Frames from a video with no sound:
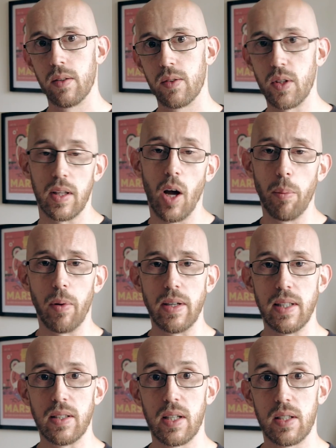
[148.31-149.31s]
So the
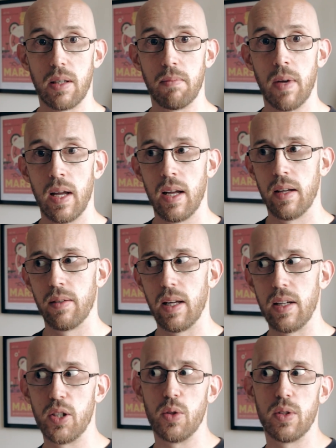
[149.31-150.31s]
operating system
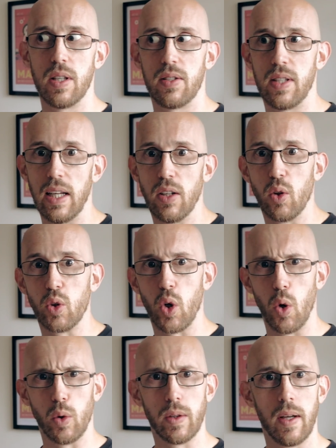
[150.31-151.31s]
issues this signal
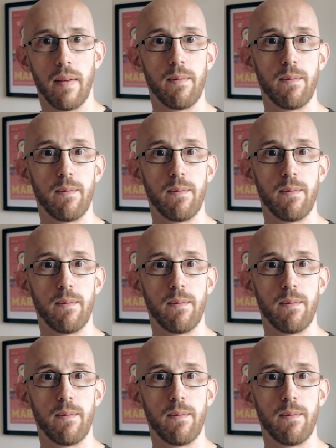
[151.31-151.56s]
called